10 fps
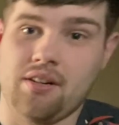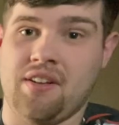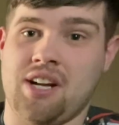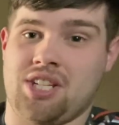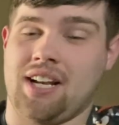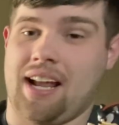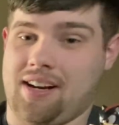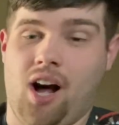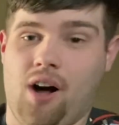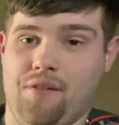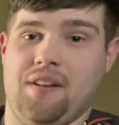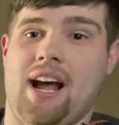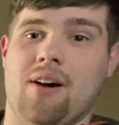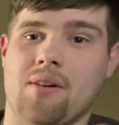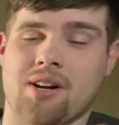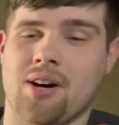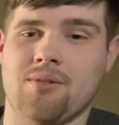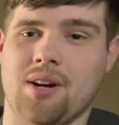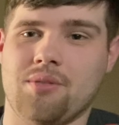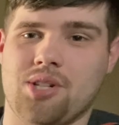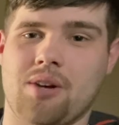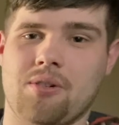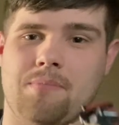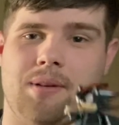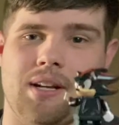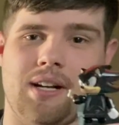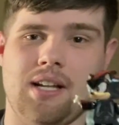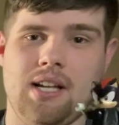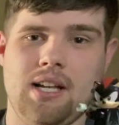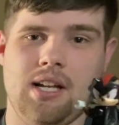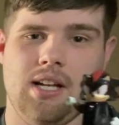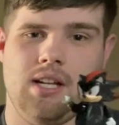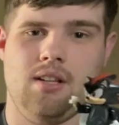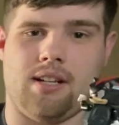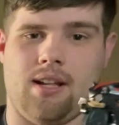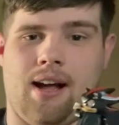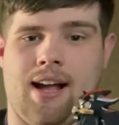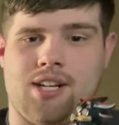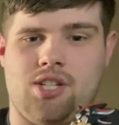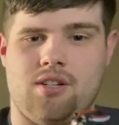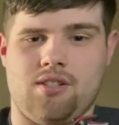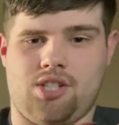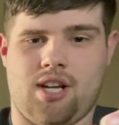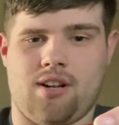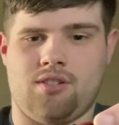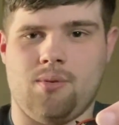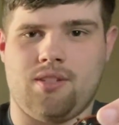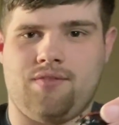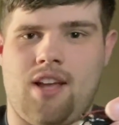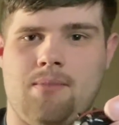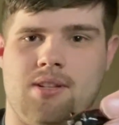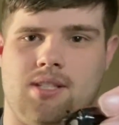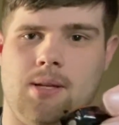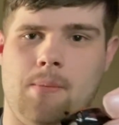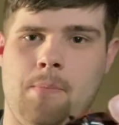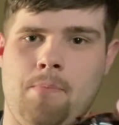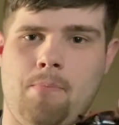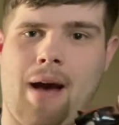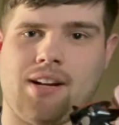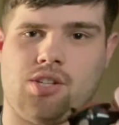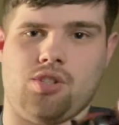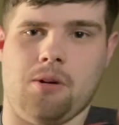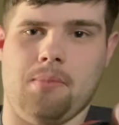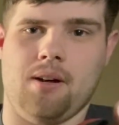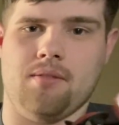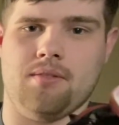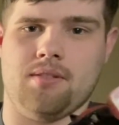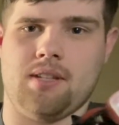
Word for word: finished it like half an hour ago, no joke, but uh, Look at that. I actually got Shadow to do his famous um, back shot pose.